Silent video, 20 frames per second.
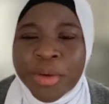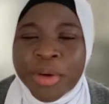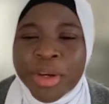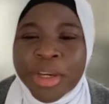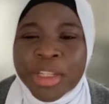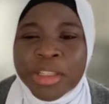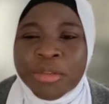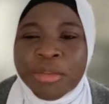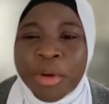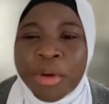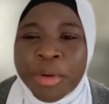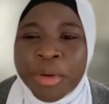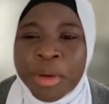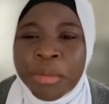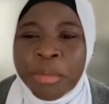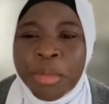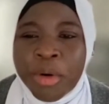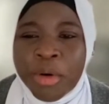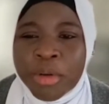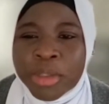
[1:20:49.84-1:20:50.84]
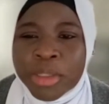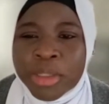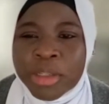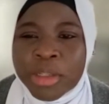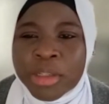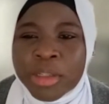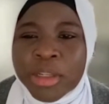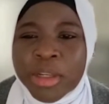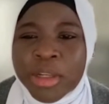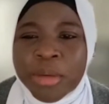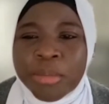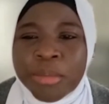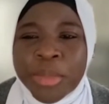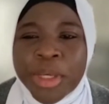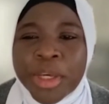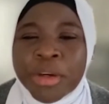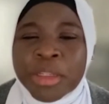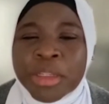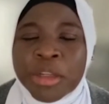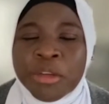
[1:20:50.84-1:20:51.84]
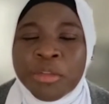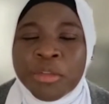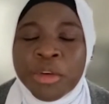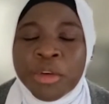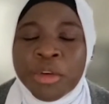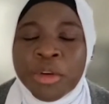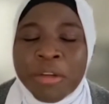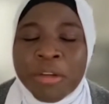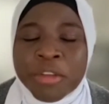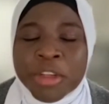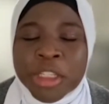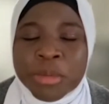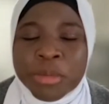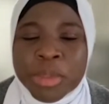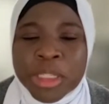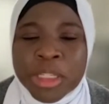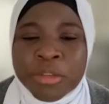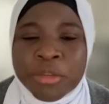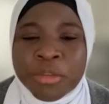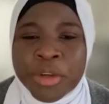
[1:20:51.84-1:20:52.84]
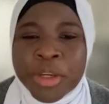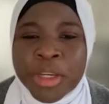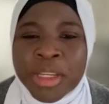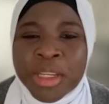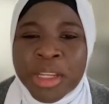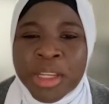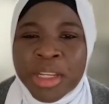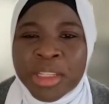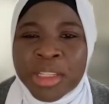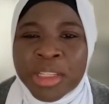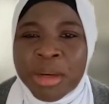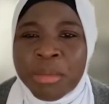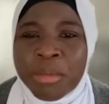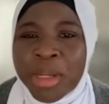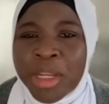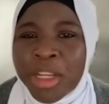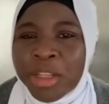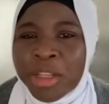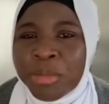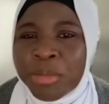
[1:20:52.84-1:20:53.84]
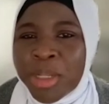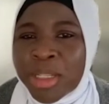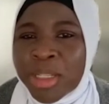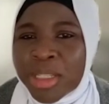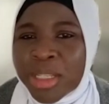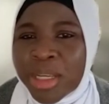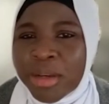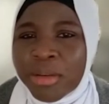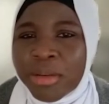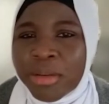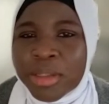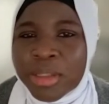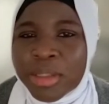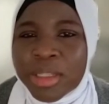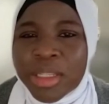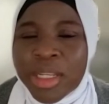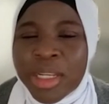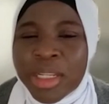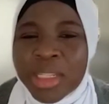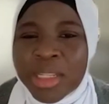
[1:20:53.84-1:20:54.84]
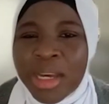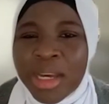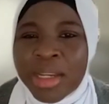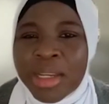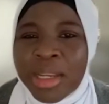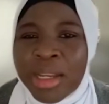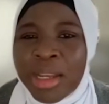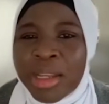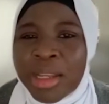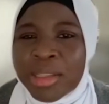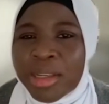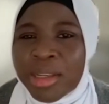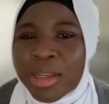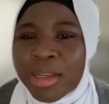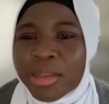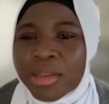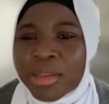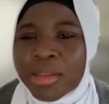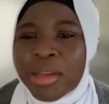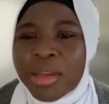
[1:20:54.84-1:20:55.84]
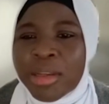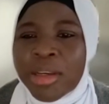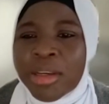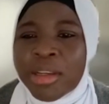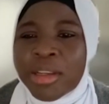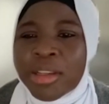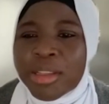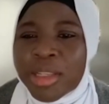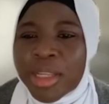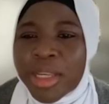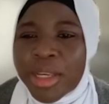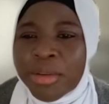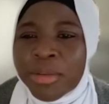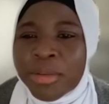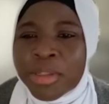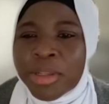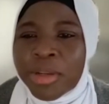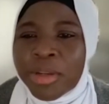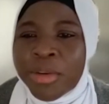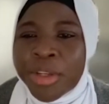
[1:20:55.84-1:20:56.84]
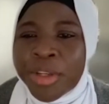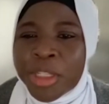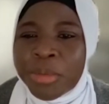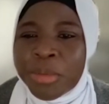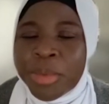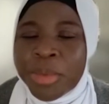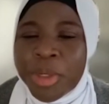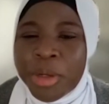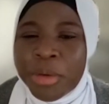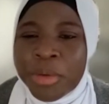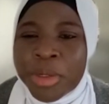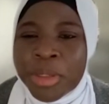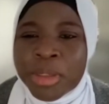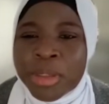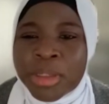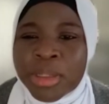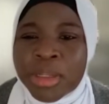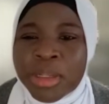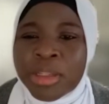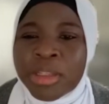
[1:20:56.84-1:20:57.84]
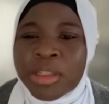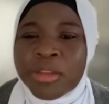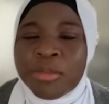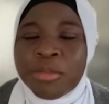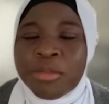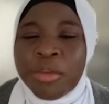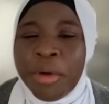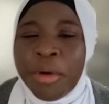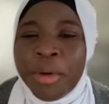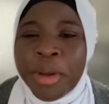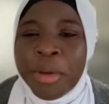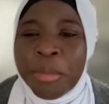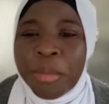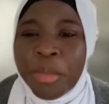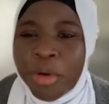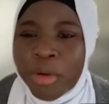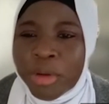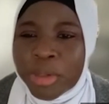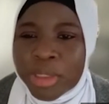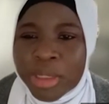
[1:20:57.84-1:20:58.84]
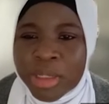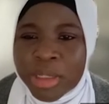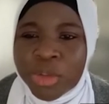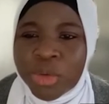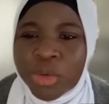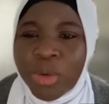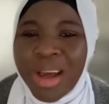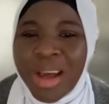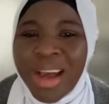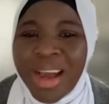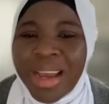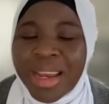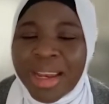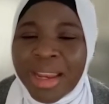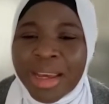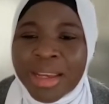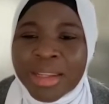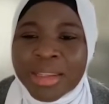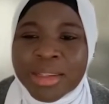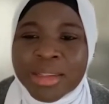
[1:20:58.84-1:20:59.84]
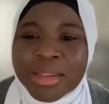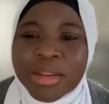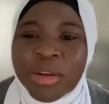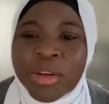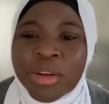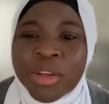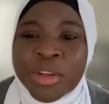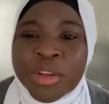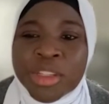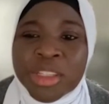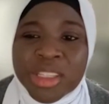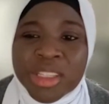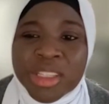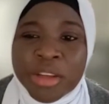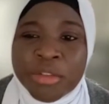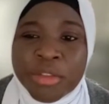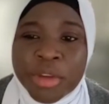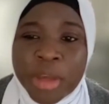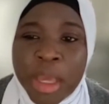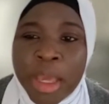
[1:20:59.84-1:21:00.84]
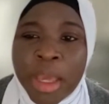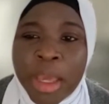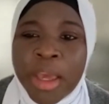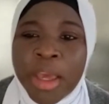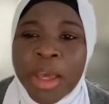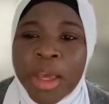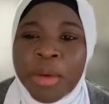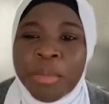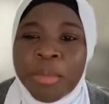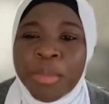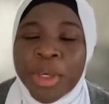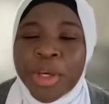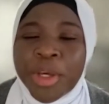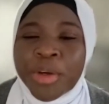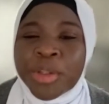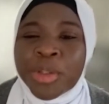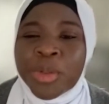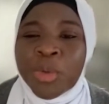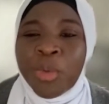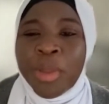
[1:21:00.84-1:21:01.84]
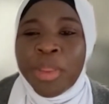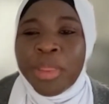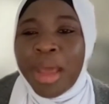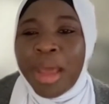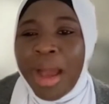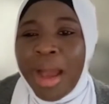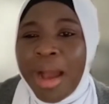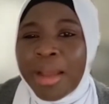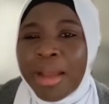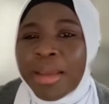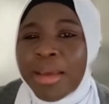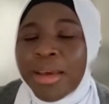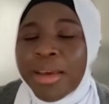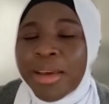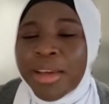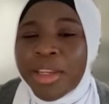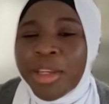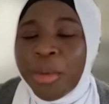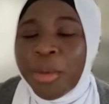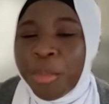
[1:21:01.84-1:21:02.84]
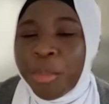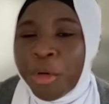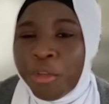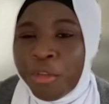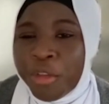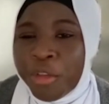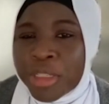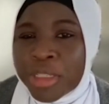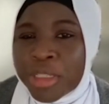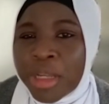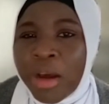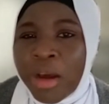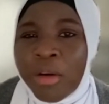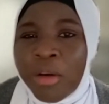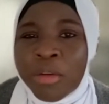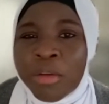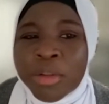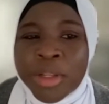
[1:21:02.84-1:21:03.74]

it's very important, because if you have a specific data management skills, data analytics skills or experience, it's very important to highlight it on your CV, because with that, the professor or